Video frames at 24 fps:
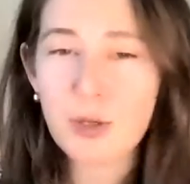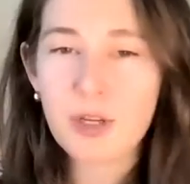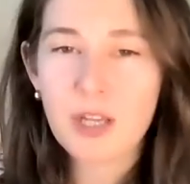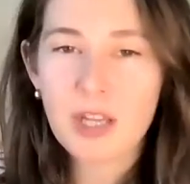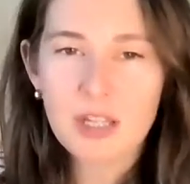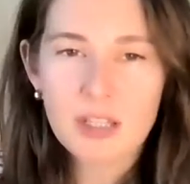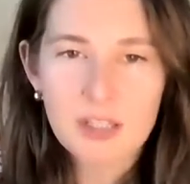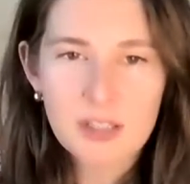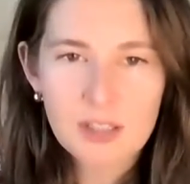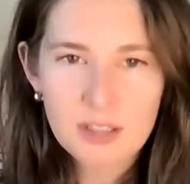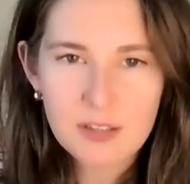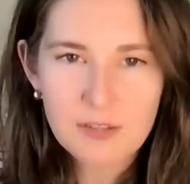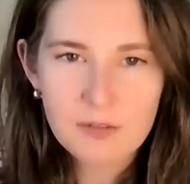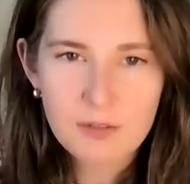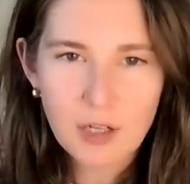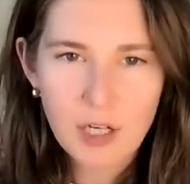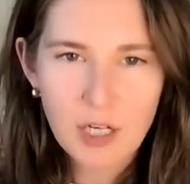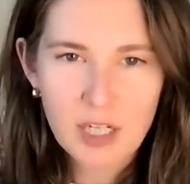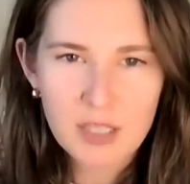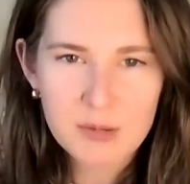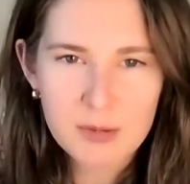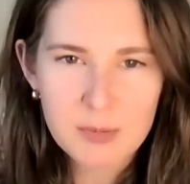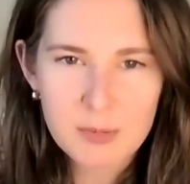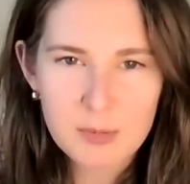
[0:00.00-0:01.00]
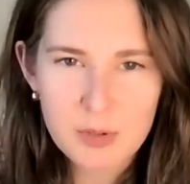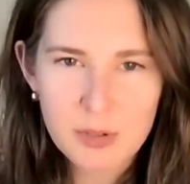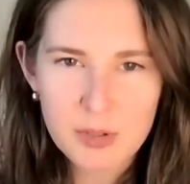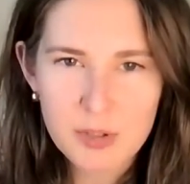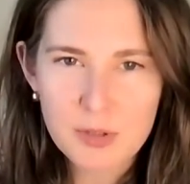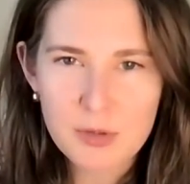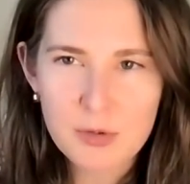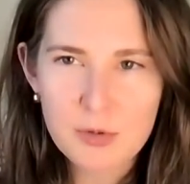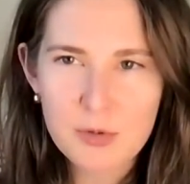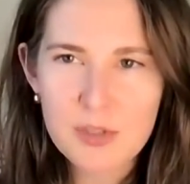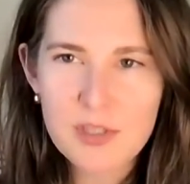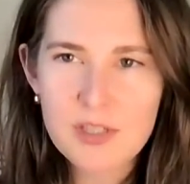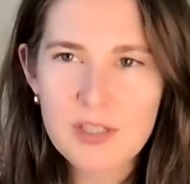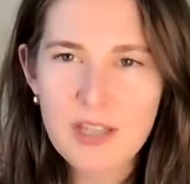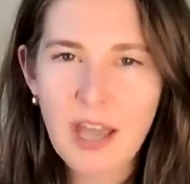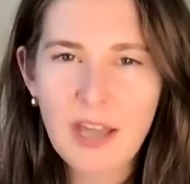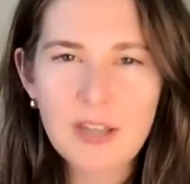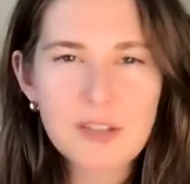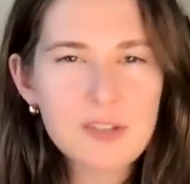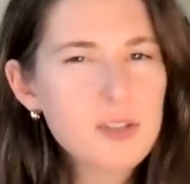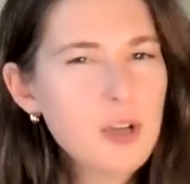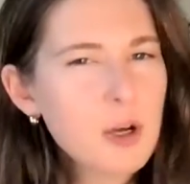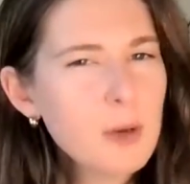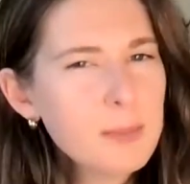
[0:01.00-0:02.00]
organically farmed and produced. I
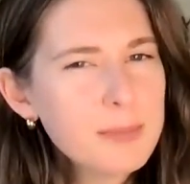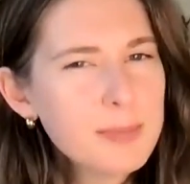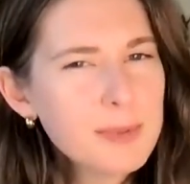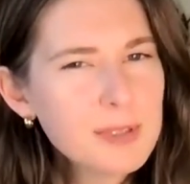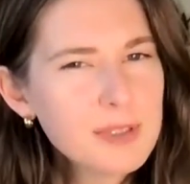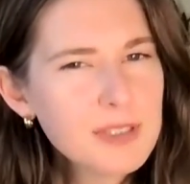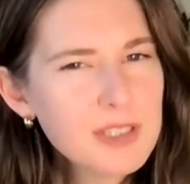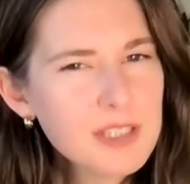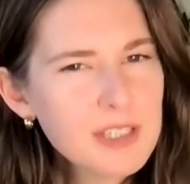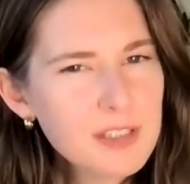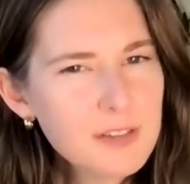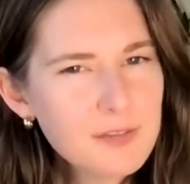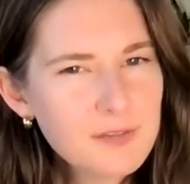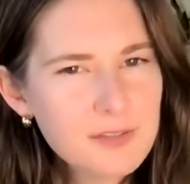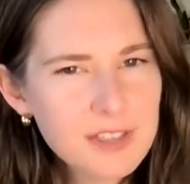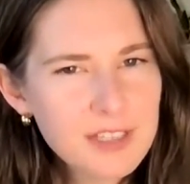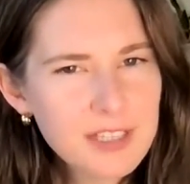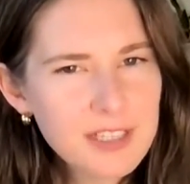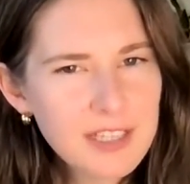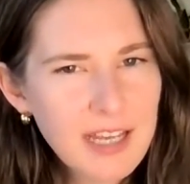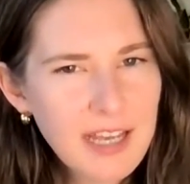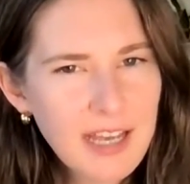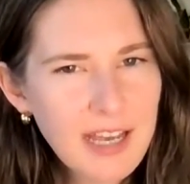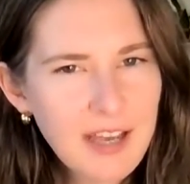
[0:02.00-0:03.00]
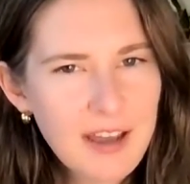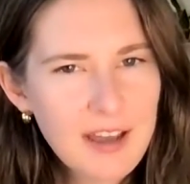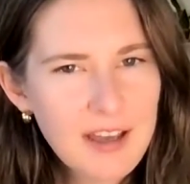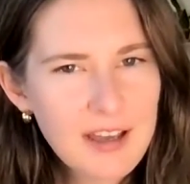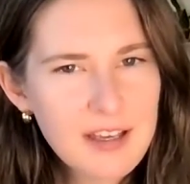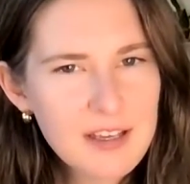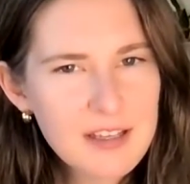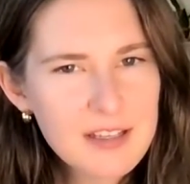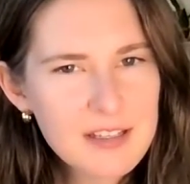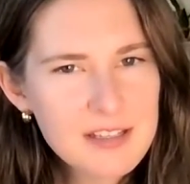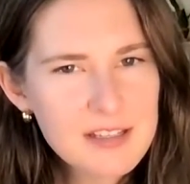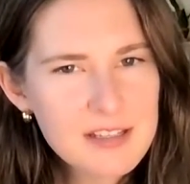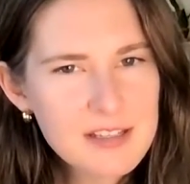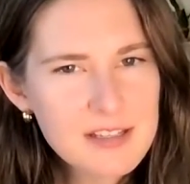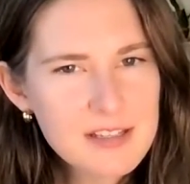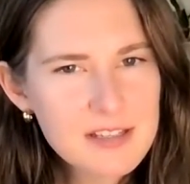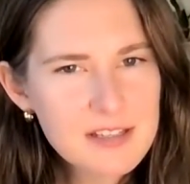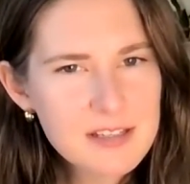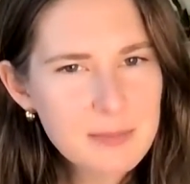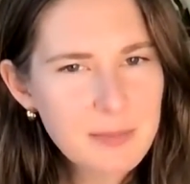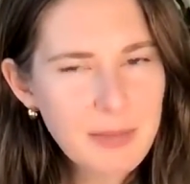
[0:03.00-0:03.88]
don't believe that it has